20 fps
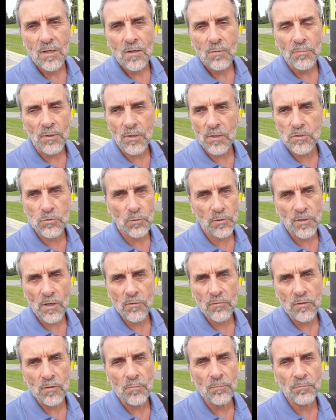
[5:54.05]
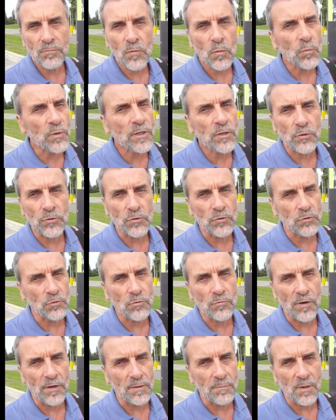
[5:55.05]
Because without them, we couldn't
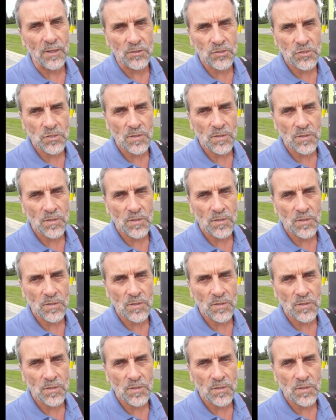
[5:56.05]
do very much.